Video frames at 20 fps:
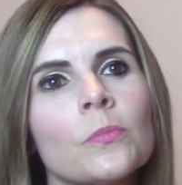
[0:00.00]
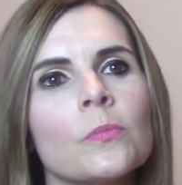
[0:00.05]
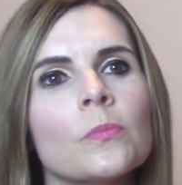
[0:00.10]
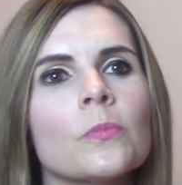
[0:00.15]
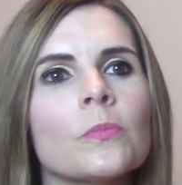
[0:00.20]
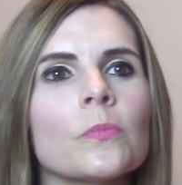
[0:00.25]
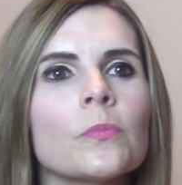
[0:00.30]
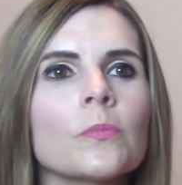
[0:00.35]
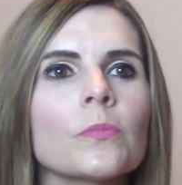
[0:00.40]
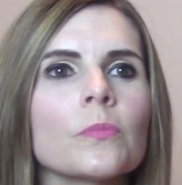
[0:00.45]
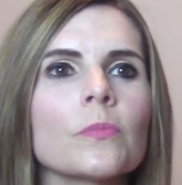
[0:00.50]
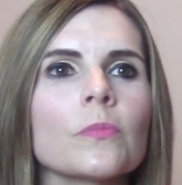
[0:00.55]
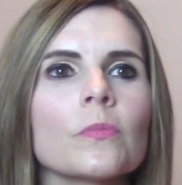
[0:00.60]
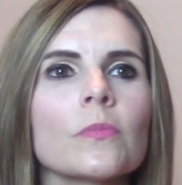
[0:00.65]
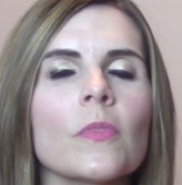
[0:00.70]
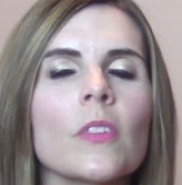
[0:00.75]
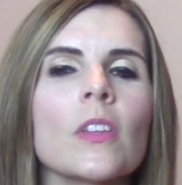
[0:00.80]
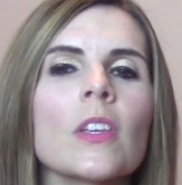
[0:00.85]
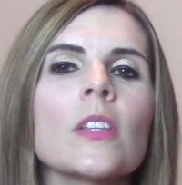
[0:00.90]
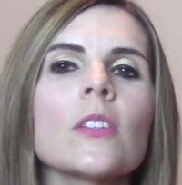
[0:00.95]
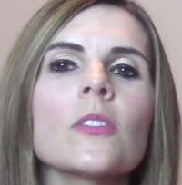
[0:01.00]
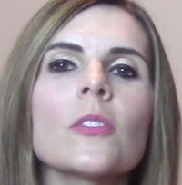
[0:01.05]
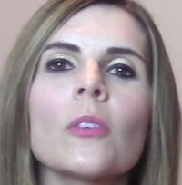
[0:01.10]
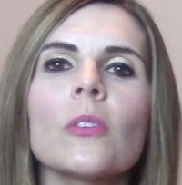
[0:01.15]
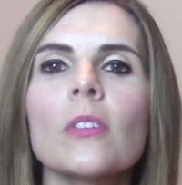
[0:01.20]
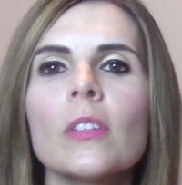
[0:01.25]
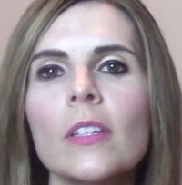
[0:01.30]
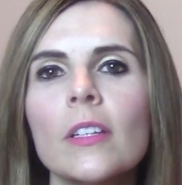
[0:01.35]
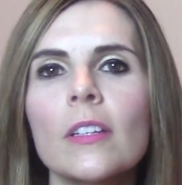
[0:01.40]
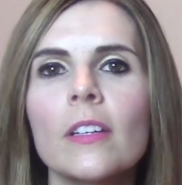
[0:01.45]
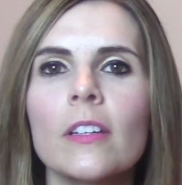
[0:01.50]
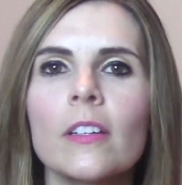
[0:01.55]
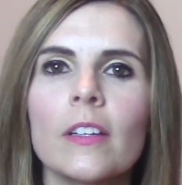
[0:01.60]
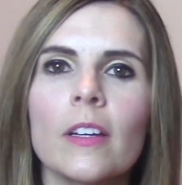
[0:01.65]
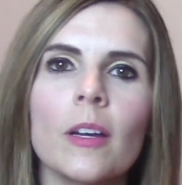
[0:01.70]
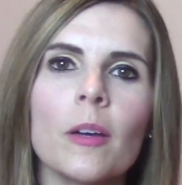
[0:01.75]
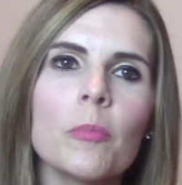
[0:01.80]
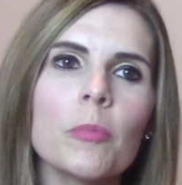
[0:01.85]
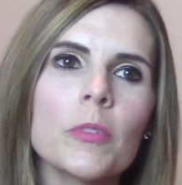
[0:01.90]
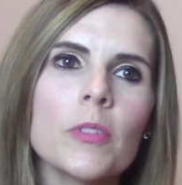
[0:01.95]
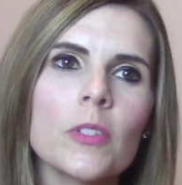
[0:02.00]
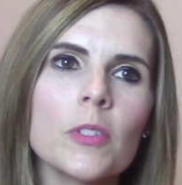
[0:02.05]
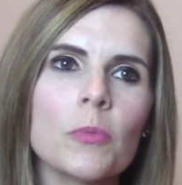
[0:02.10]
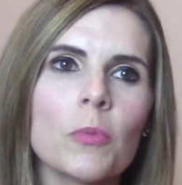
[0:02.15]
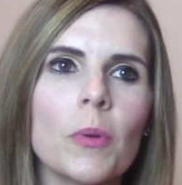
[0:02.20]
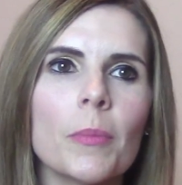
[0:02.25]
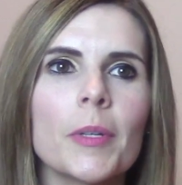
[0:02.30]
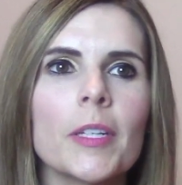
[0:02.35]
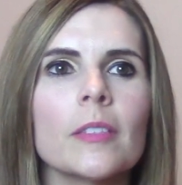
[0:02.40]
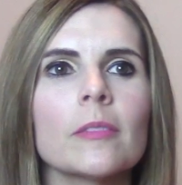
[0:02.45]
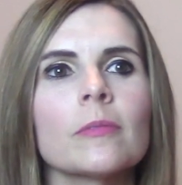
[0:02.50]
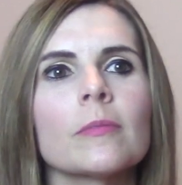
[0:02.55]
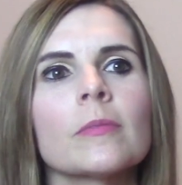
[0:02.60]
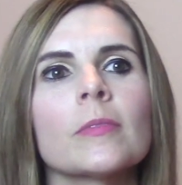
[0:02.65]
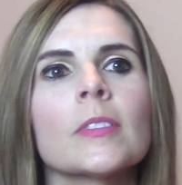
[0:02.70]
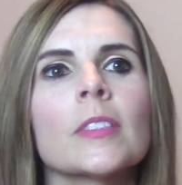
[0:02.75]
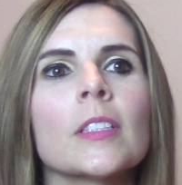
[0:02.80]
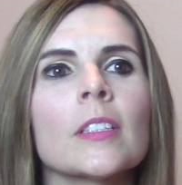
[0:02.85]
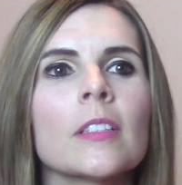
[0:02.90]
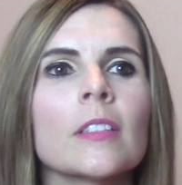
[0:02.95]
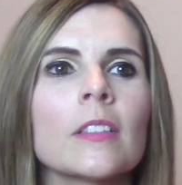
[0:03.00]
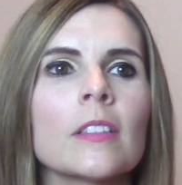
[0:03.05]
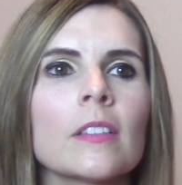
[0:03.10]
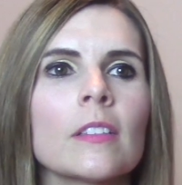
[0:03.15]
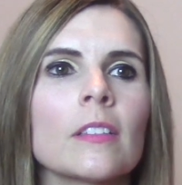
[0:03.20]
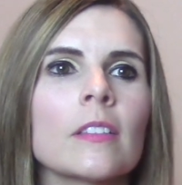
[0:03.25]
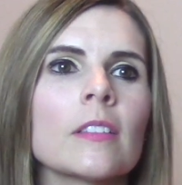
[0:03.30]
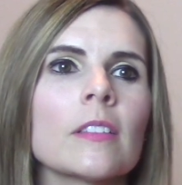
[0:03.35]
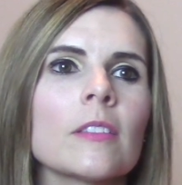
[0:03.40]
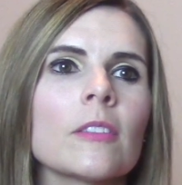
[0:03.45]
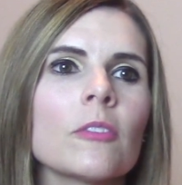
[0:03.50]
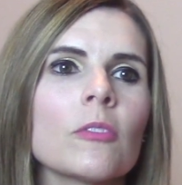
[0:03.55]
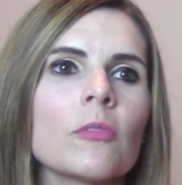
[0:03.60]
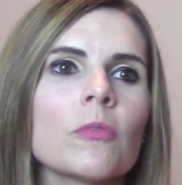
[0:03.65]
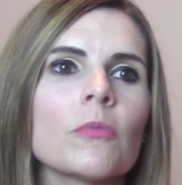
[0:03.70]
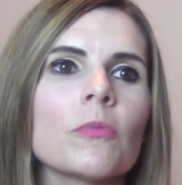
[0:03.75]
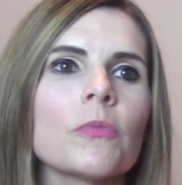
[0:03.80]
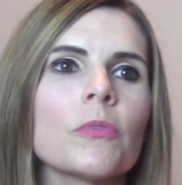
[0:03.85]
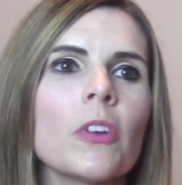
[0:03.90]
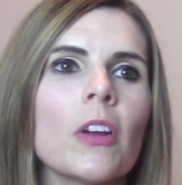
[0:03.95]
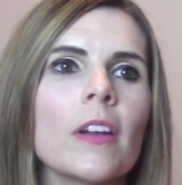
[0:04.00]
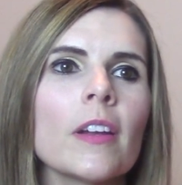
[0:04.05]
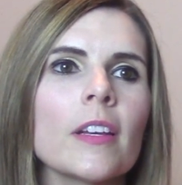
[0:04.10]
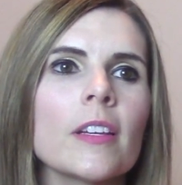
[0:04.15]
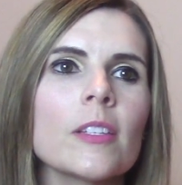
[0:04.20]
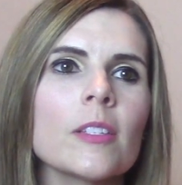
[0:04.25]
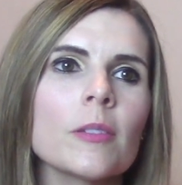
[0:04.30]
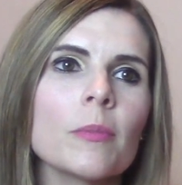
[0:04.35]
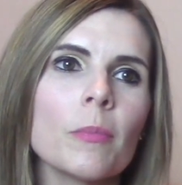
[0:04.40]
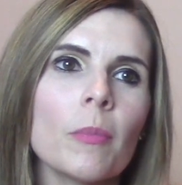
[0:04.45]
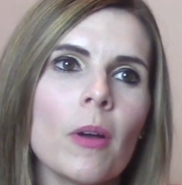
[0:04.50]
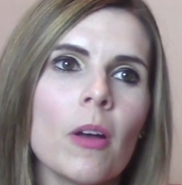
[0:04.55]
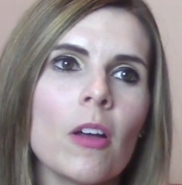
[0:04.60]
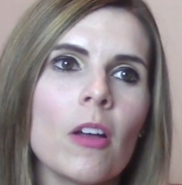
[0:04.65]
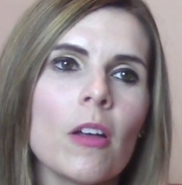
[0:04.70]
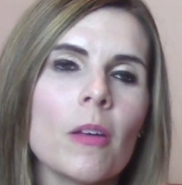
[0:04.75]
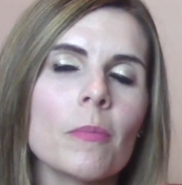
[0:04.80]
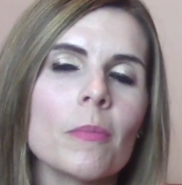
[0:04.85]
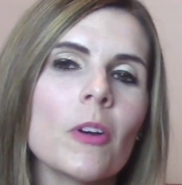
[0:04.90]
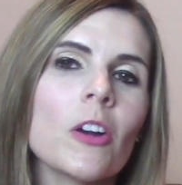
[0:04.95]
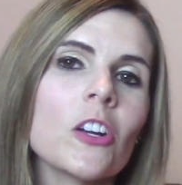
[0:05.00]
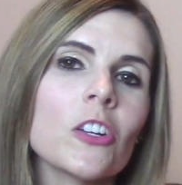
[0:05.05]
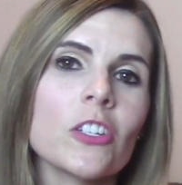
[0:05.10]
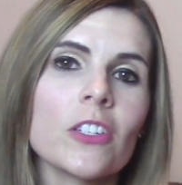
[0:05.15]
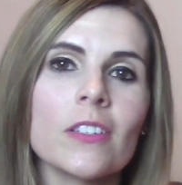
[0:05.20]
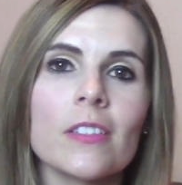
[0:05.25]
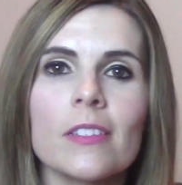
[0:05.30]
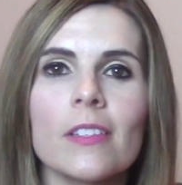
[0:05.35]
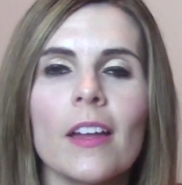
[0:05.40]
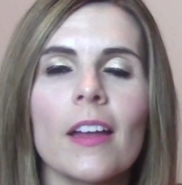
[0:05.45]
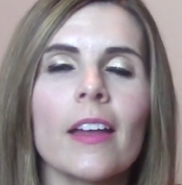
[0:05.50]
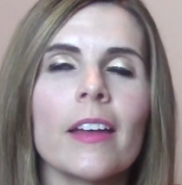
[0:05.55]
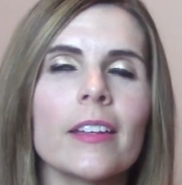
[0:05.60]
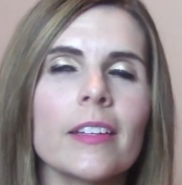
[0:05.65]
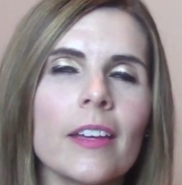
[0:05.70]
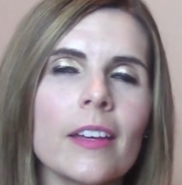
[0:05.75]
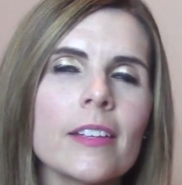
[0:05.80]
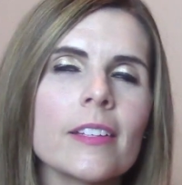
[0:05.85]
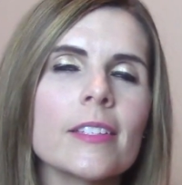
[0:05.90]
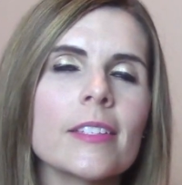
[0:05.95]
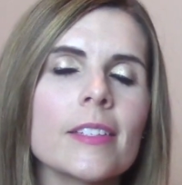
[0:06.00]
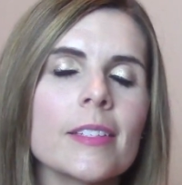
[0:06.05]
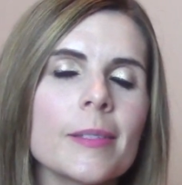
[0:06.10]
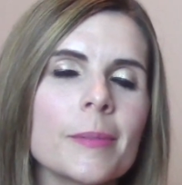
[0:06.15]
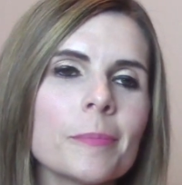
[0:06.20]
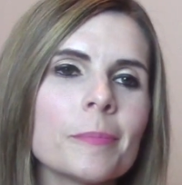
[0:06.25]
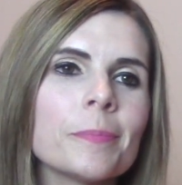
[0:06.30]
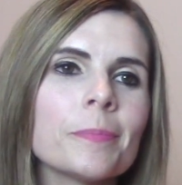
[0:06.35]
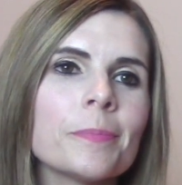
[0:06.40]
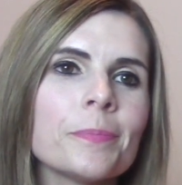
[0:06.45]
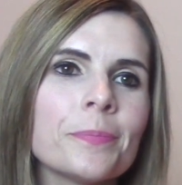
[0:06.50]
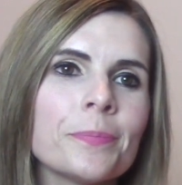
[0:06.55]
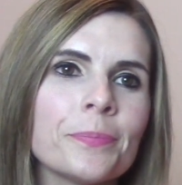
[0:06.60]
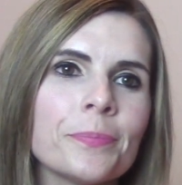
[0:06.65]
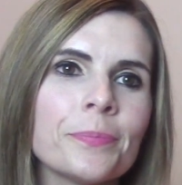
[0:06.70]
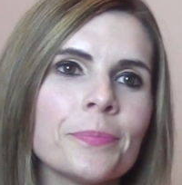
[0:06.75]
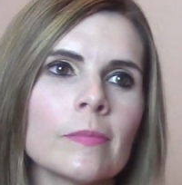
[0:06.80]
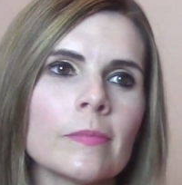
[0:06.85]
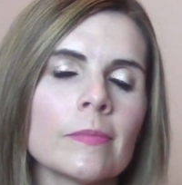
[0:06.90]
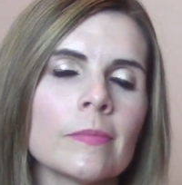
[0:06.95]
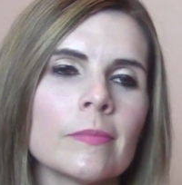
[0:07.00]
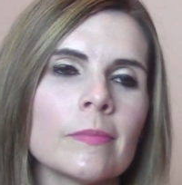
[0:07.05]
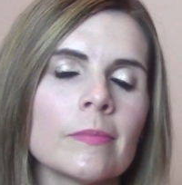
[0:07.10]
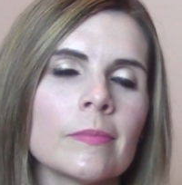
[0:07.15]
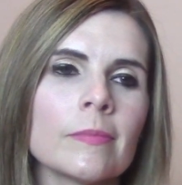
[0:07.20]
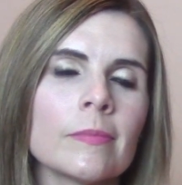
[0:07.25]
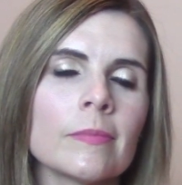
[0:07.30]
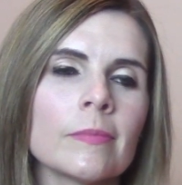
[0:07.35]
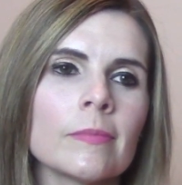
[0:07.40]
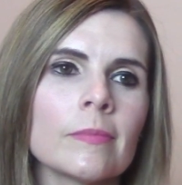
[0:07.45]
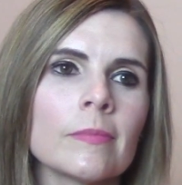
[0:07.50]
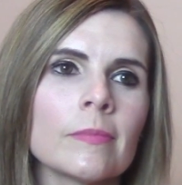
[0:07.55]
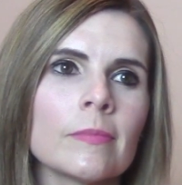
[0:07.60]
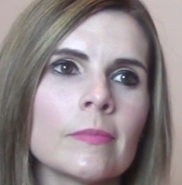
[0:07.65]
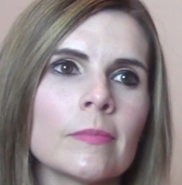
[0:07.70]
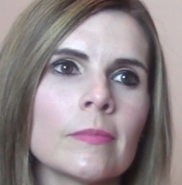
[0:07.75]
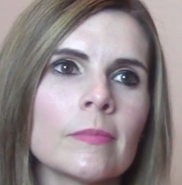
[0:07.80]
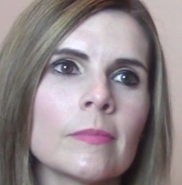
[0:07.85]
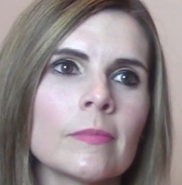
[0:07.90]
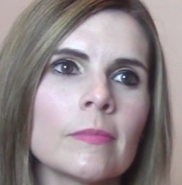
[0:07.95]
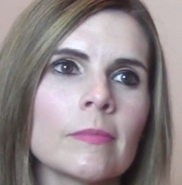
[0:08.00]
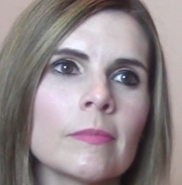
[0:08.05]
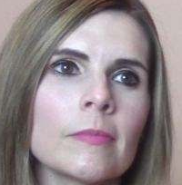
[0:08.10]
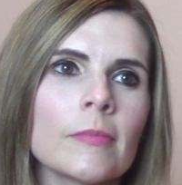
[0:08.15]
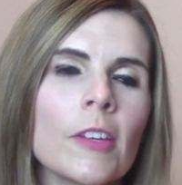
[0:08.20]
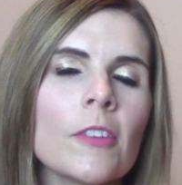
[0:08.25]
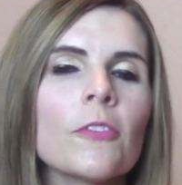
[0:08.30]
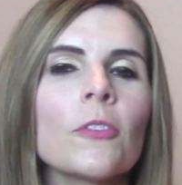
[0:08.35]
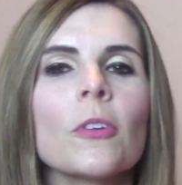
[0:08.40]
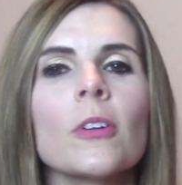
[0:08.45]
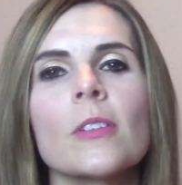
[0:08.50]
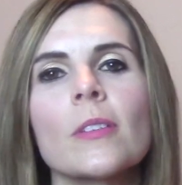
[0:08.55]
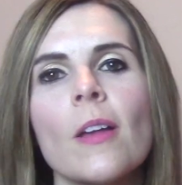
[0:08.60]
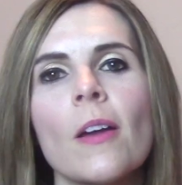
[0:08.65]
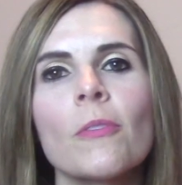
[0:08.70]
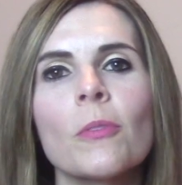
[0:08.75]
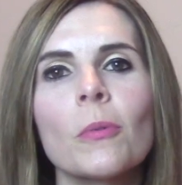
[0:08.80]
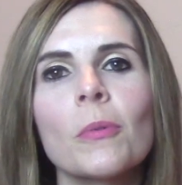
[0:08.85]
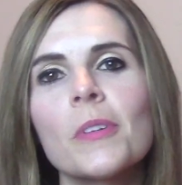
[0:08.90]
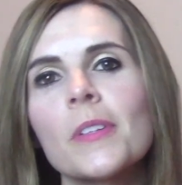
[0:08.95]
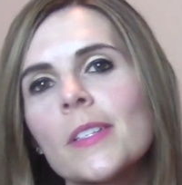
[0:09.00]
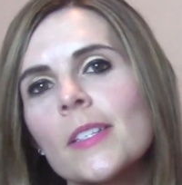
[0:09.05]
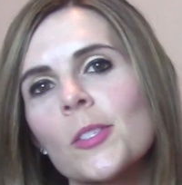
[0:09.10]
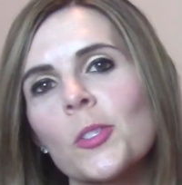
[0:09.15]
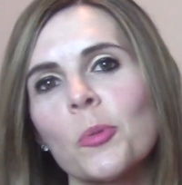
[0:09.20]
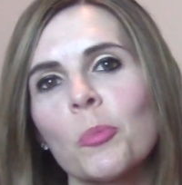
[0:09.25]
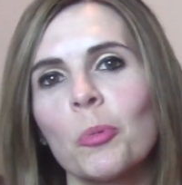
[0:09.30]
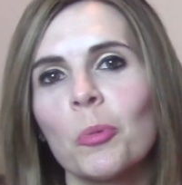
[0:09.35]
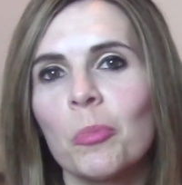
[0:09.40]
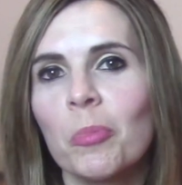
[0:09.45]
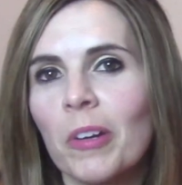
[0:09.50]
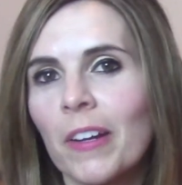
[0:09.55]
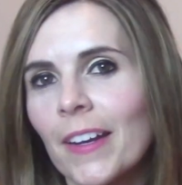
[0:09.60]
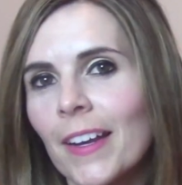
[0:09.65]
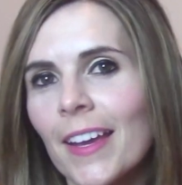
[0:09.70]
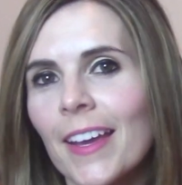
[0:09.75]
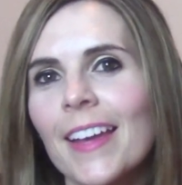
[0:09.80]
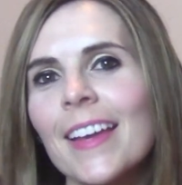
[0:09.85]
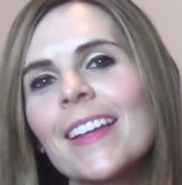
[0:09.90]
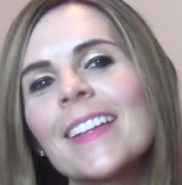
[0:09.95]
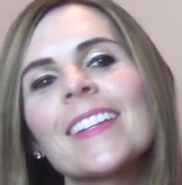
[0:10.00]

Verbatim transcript: We're civil. He's totally gonna hook up with this woman. How are you holding up? Veronica's mom, Archie's dad, yes. Of course, everyone is super pretty.